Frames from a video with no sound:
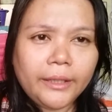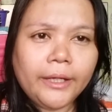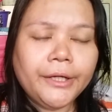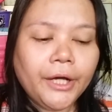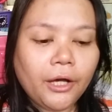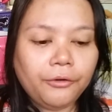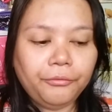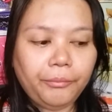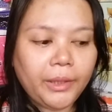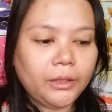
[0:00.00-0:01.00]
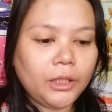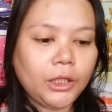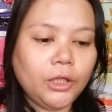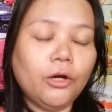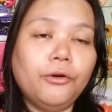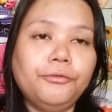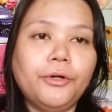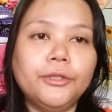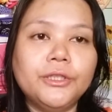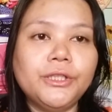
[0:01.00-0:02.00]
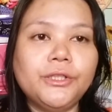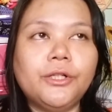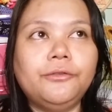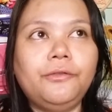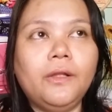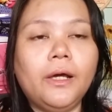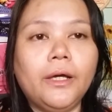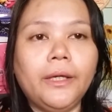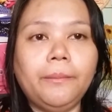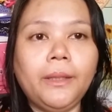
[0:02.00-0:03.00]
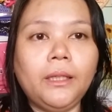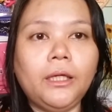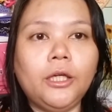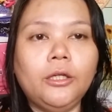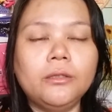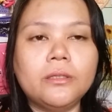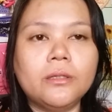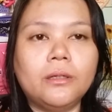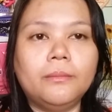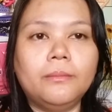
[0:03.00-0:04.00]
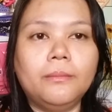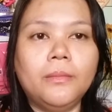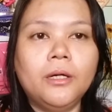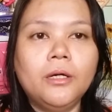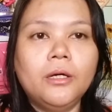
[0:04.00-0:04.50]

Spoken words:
And I have been thinking of other stuff like making some